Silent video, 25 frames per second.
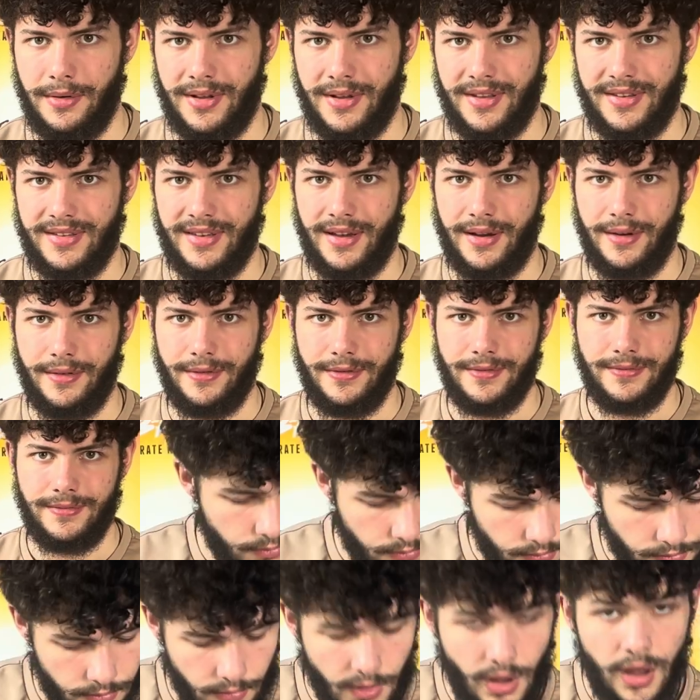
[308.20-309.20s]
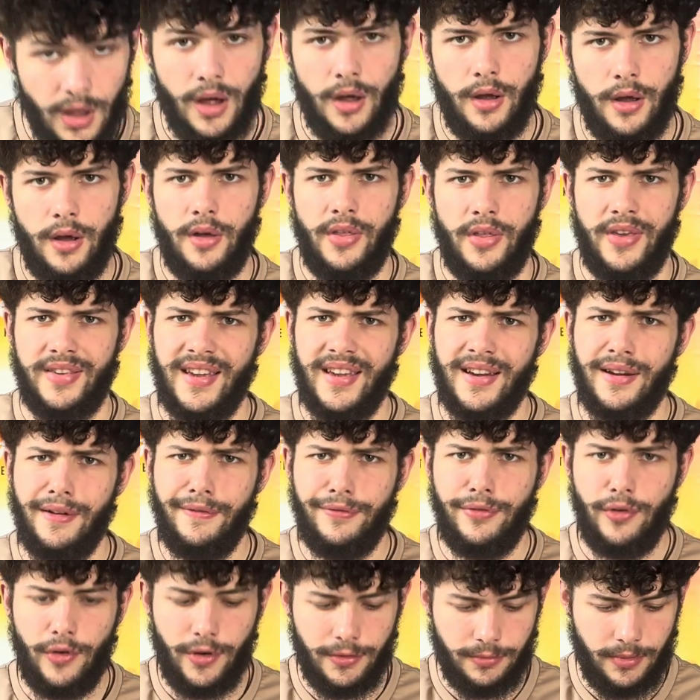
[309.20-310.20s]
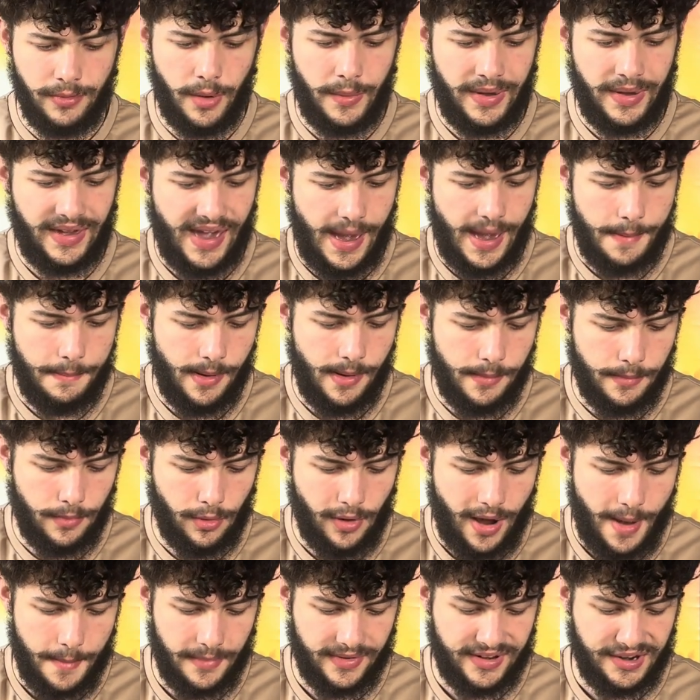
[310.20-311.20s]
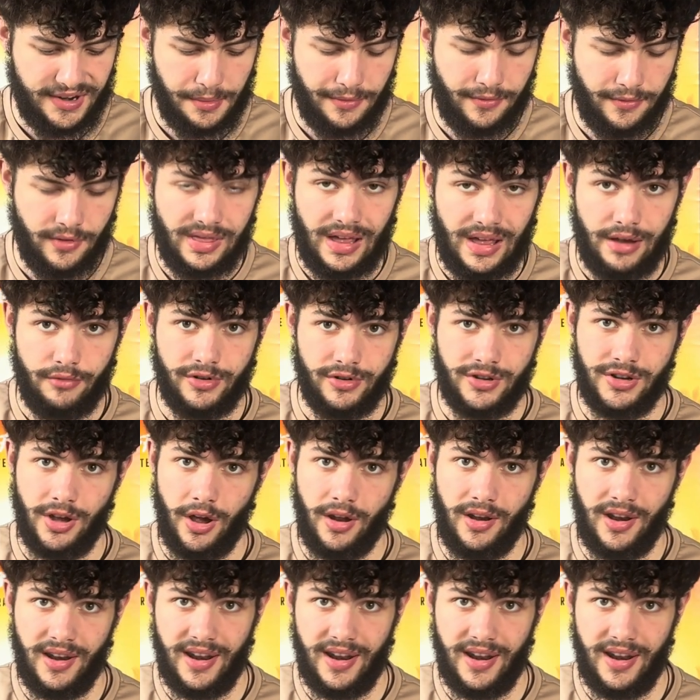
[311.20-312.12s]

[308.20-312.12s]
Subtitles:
itself. The second floor is where we get a bit more empty. We've got that returning